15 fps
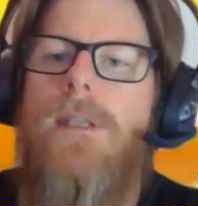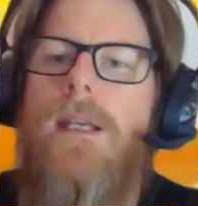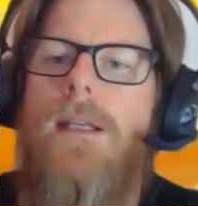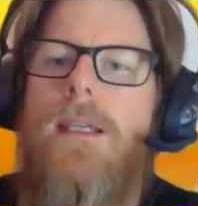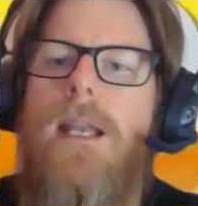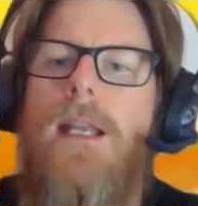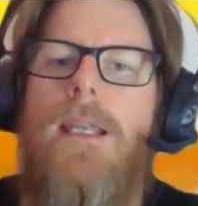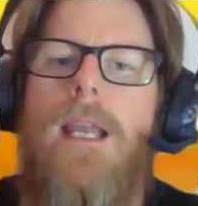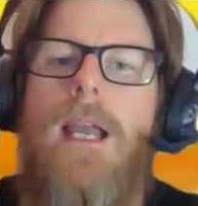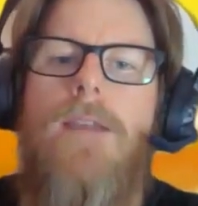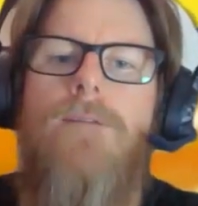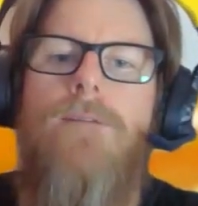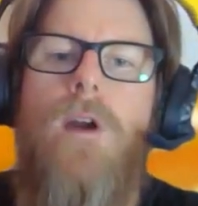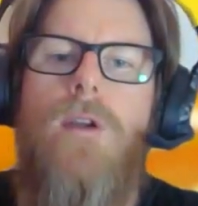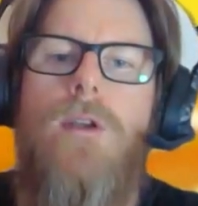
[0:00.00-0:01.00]
dedicating a
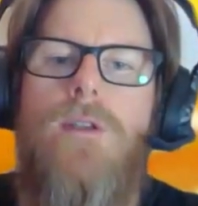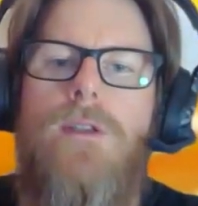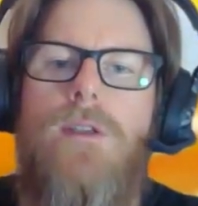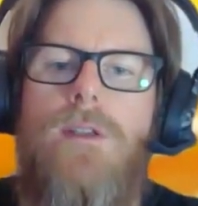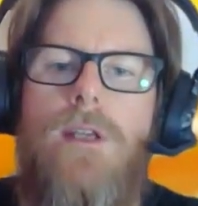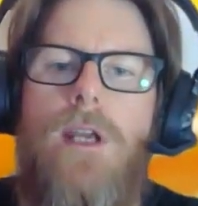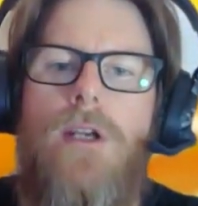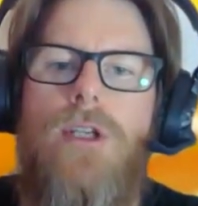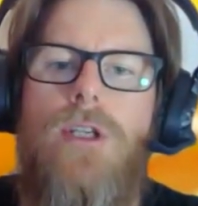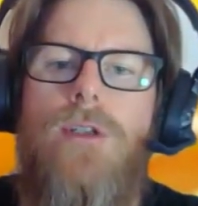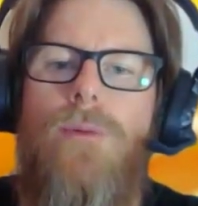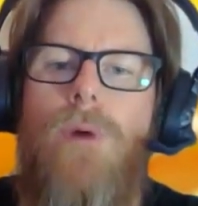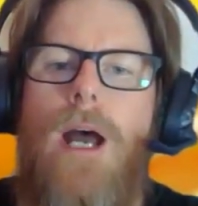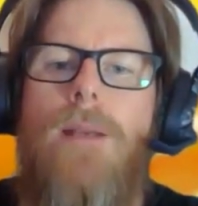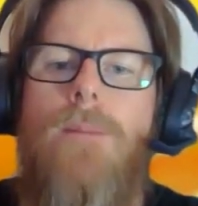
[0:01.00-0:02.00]
focused discussion
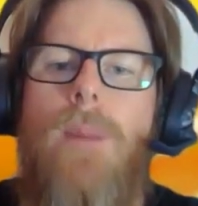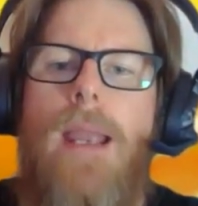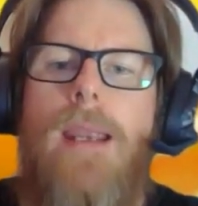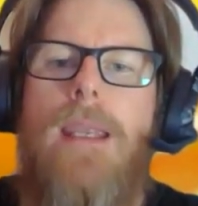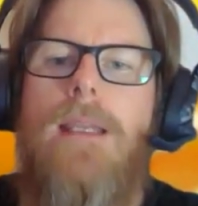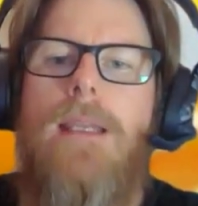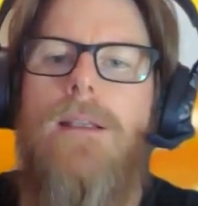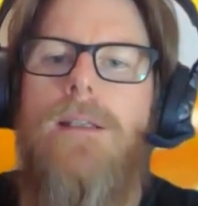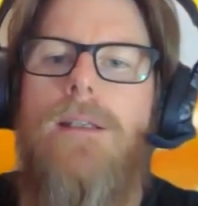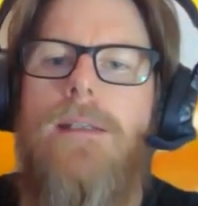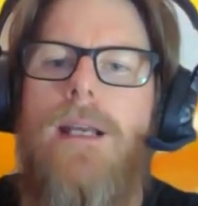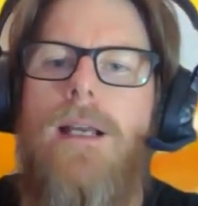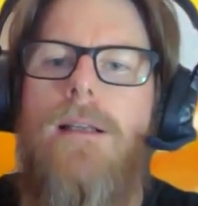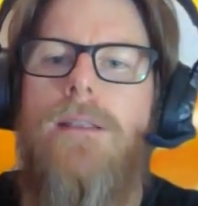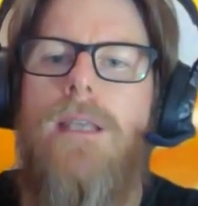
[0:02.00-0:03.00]
to unpacking the
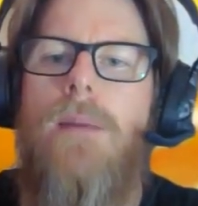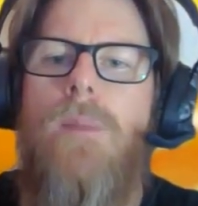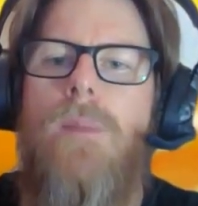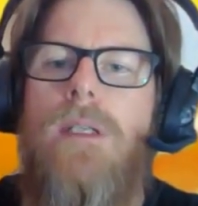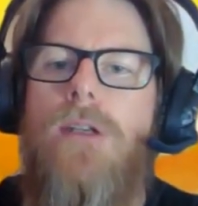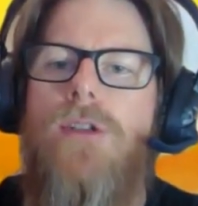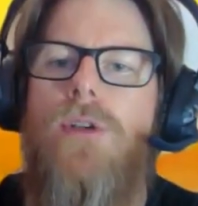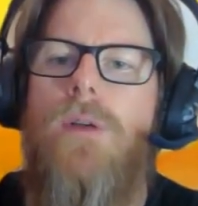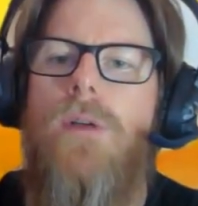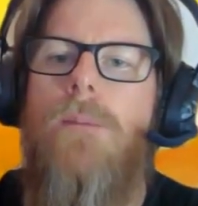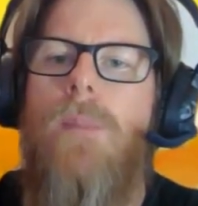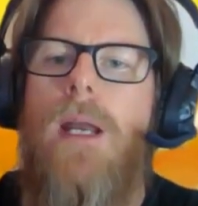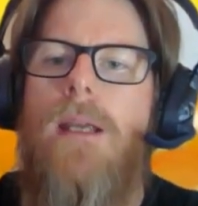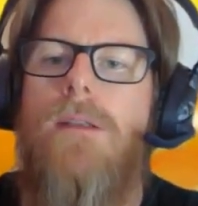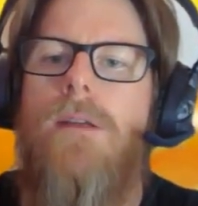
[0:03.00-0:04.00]
details and potential
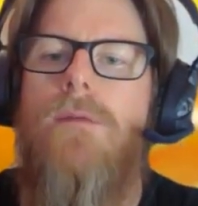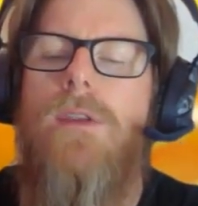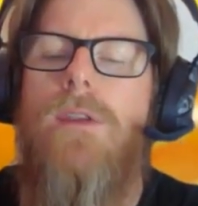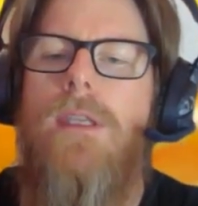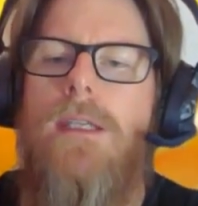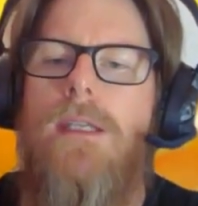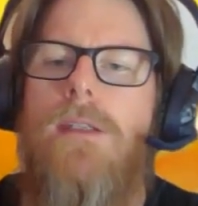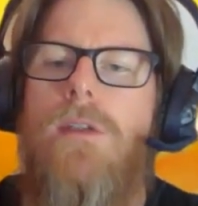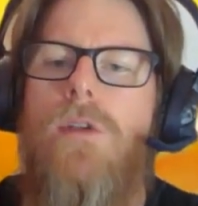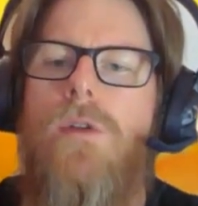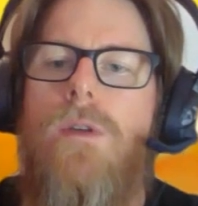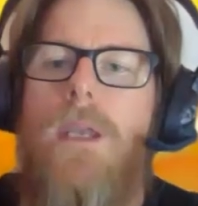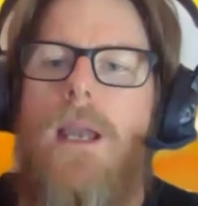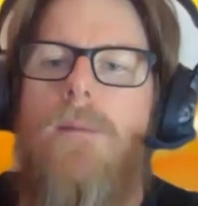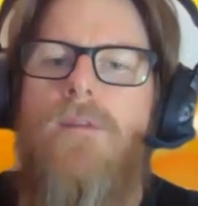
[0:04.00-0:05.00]
impacts of these
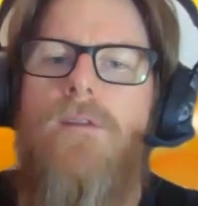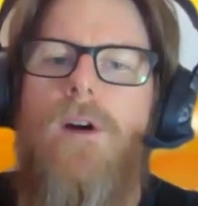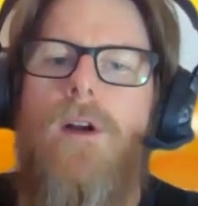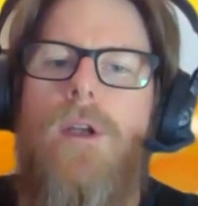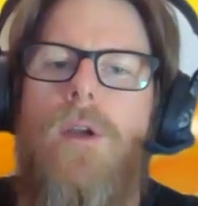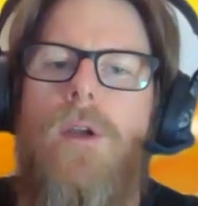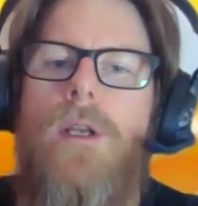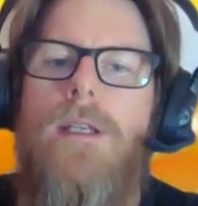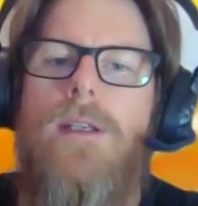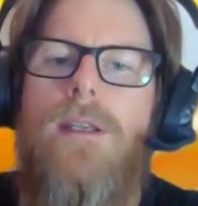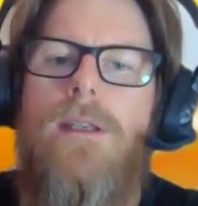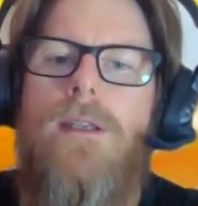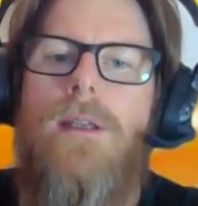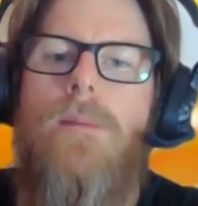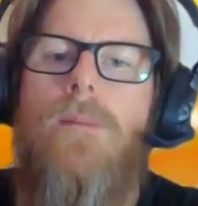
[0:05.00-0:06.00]
new gamified earning
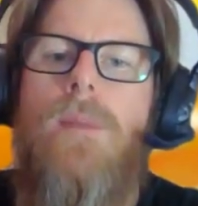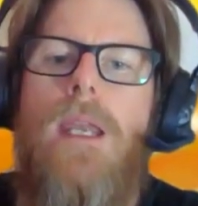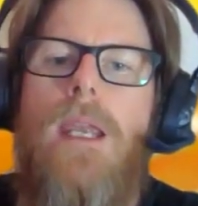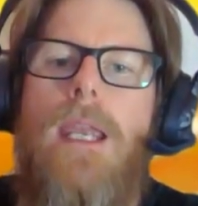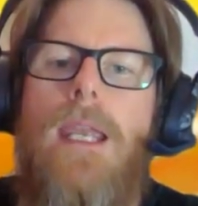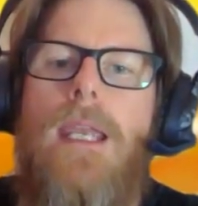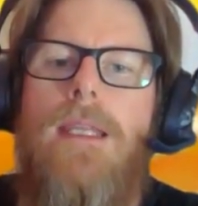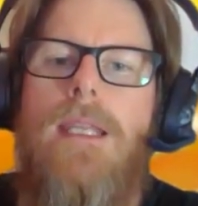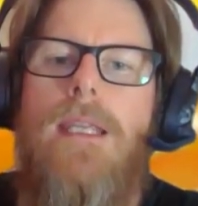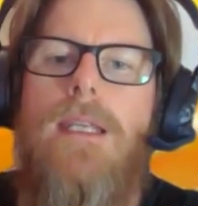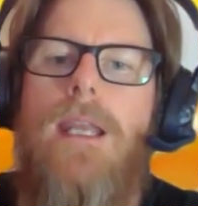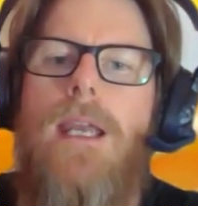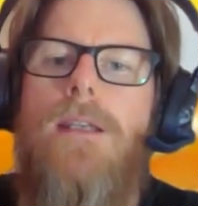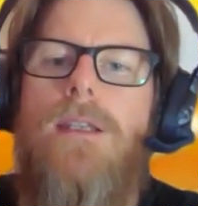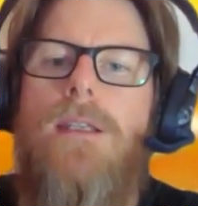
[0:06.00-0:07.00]
system in the
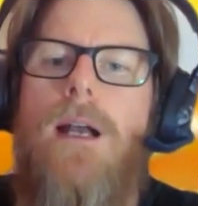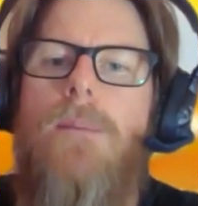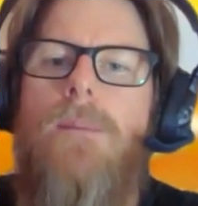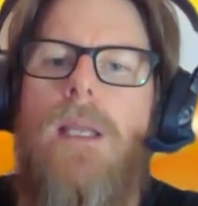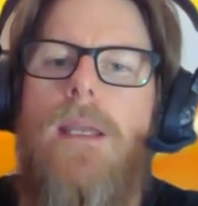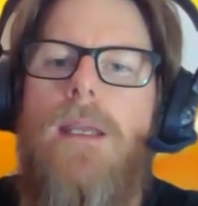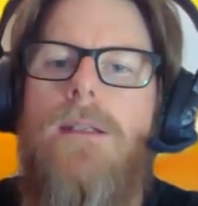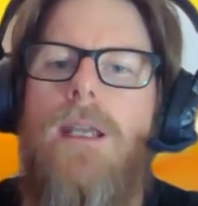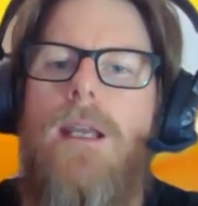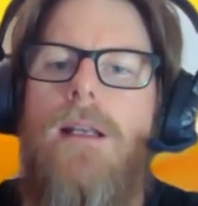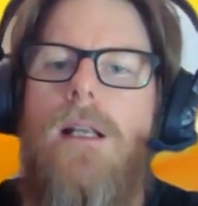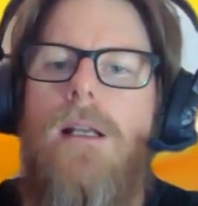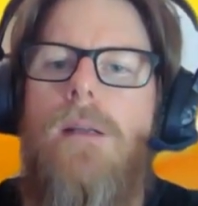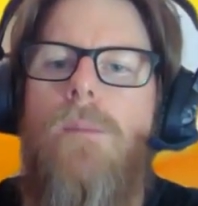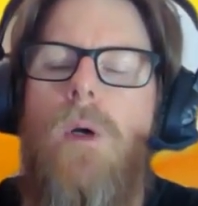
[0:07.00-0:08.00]
next Upland Down
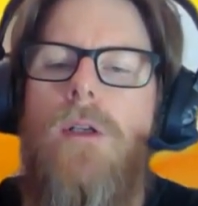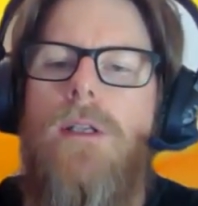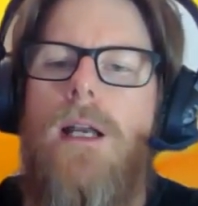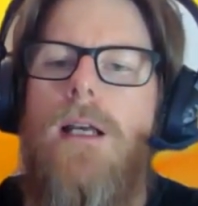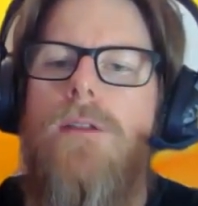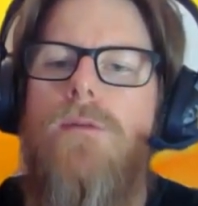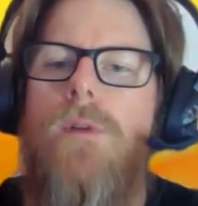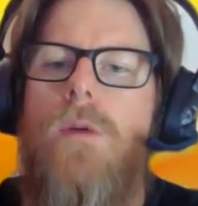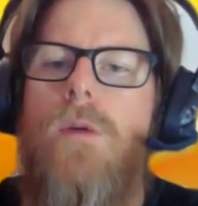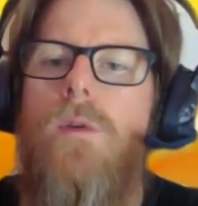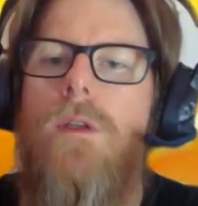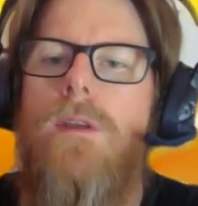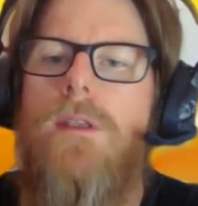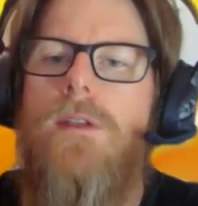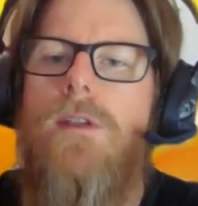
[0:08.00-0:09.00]
Under podcast
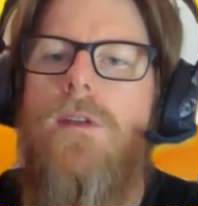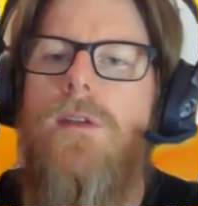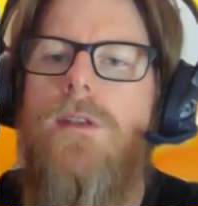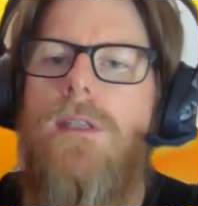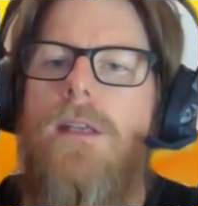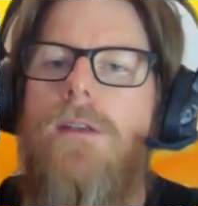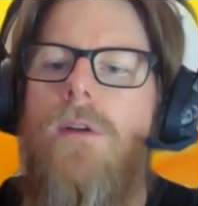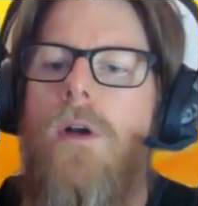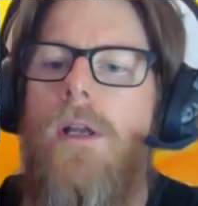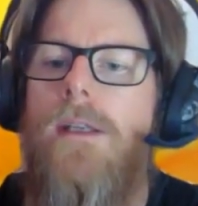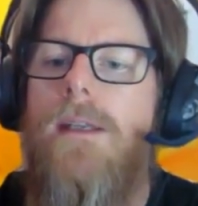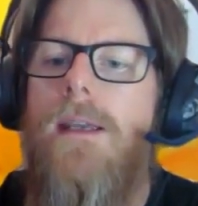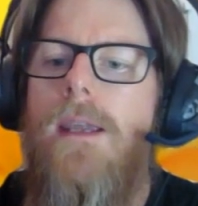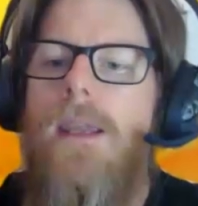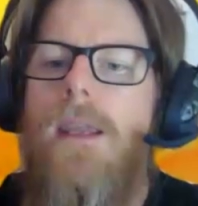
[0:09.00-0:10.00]
recorded this Thursday night.
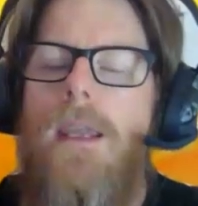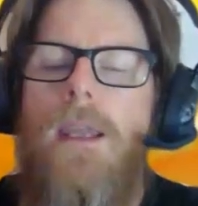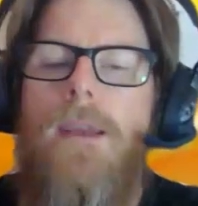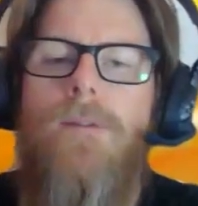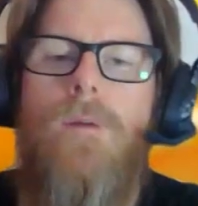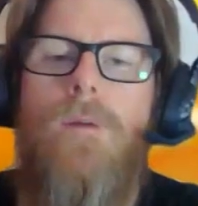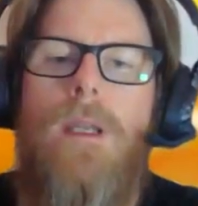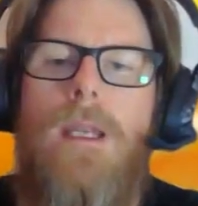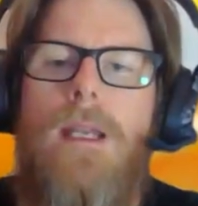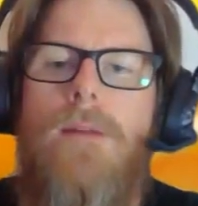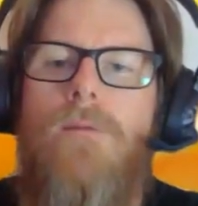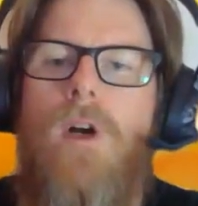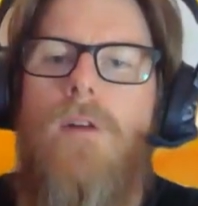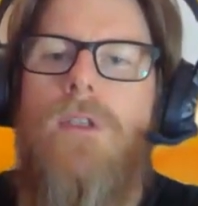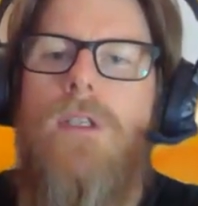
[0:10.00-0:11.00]
If you want to get
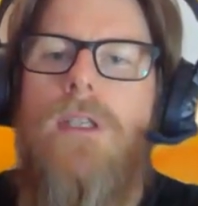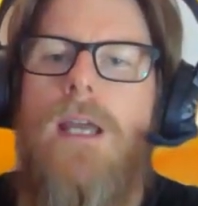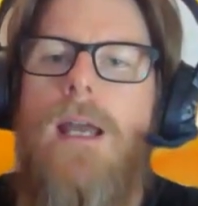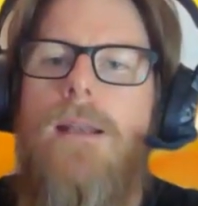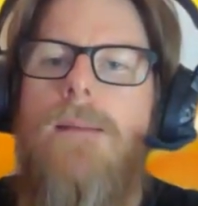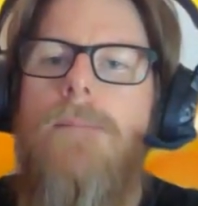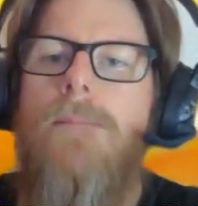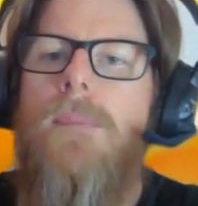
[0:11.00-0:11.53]
involved in that